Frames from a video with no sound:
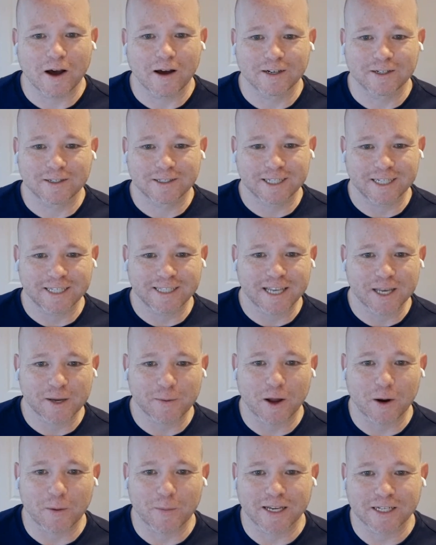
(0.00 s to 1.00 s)
about
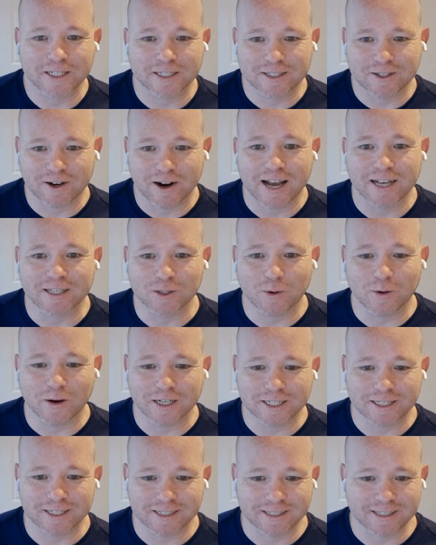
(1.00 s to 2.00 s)
GTM automations or has
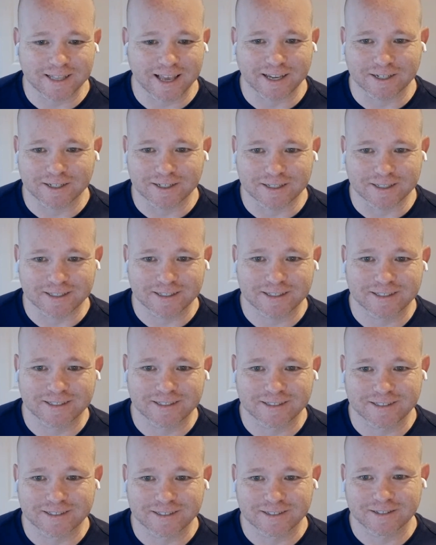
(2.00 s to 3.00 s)
questions, they can just
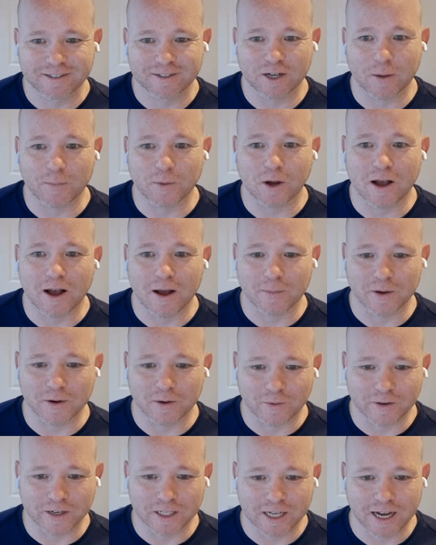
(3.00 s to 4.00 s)
drop a comment
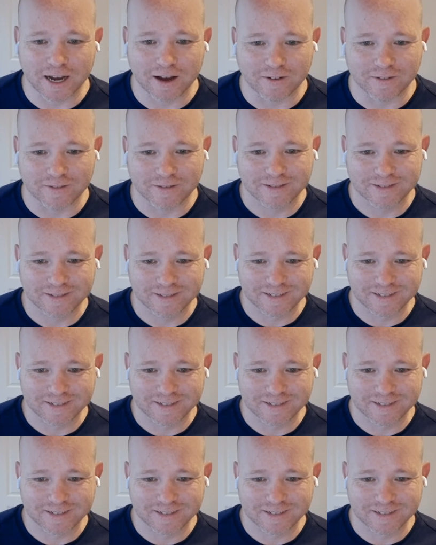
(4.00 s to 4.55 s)
or reach out.